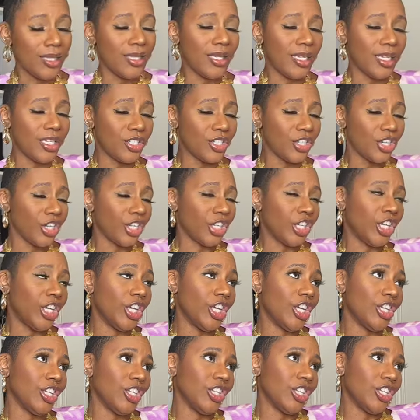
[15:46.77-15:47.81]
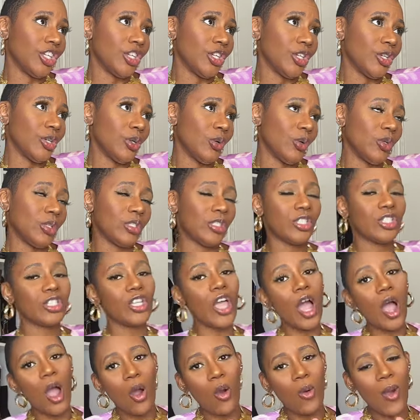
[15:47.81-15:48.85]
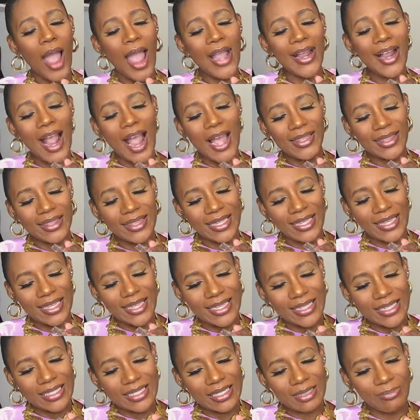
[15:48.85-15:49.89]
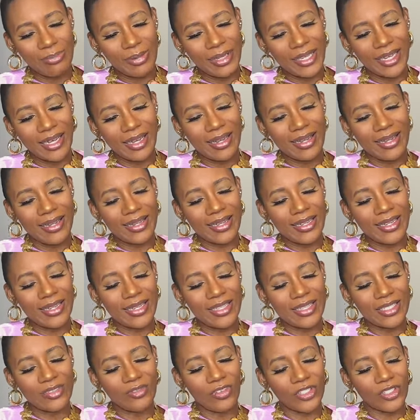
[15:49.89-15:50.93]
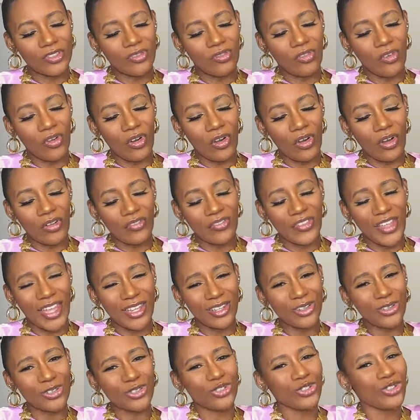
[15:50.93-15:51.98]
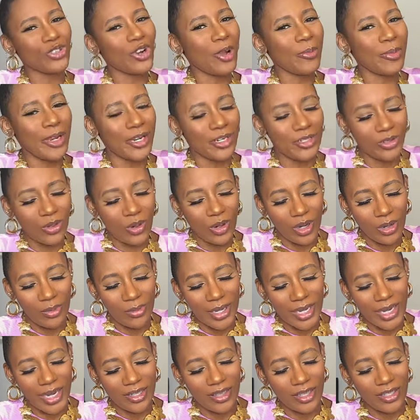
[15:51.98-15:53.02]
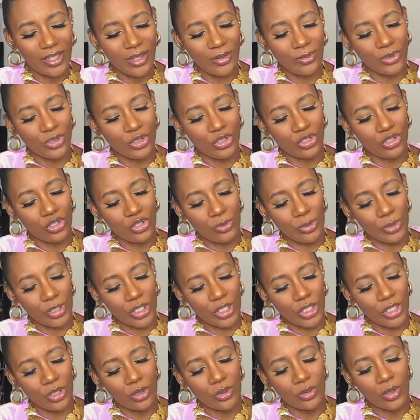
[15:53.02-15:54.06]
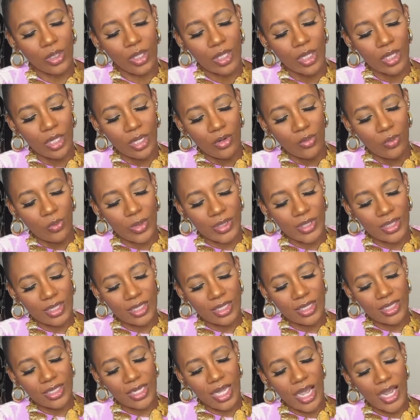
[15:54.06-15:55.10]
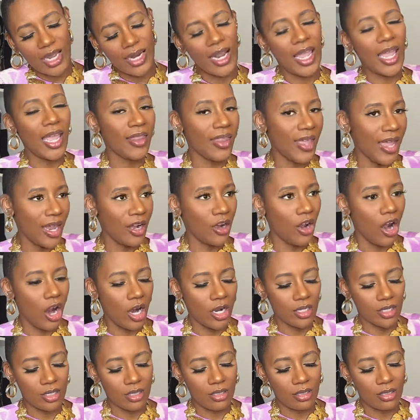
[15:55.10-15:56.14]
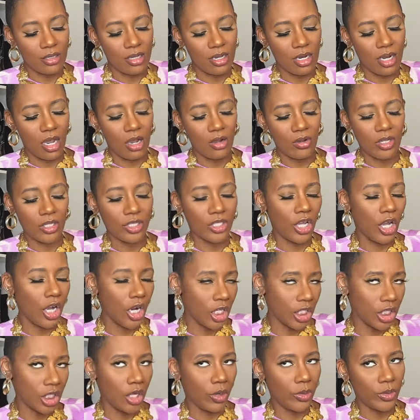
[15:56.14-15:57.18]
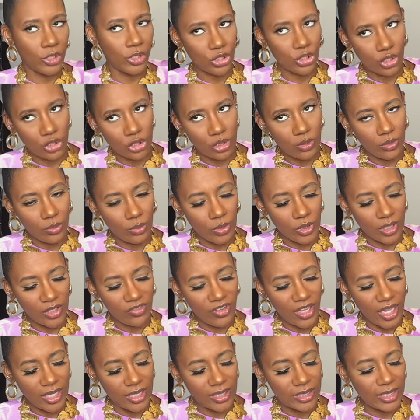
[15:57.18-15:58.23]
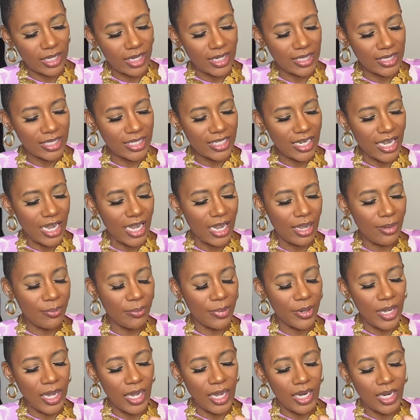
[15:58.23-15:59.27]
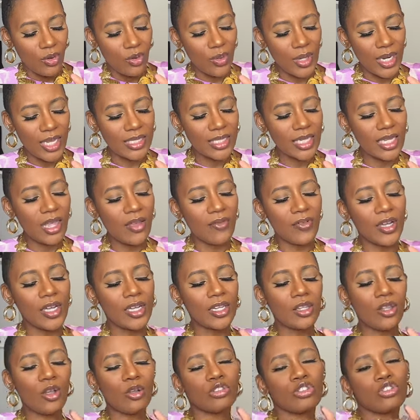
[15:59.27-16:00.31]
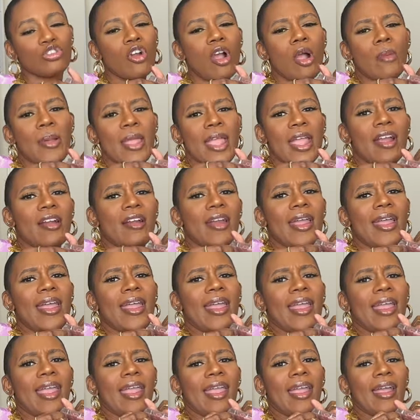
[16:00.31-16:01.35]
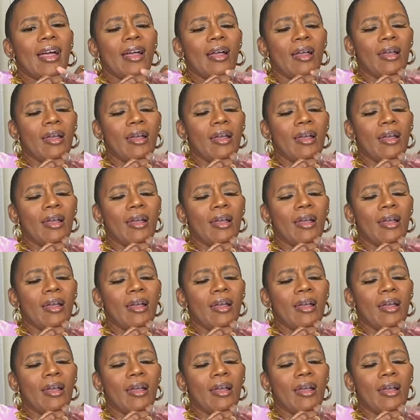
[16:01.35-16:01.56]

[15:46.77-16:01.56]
These are cute. So I got these because, first of all, they had little strawberries on them and I thought that was super cute with the design, and it had hearts, you know, because the hearts go with the with the Valentine's Day, but who doesn't love a good little strawberry?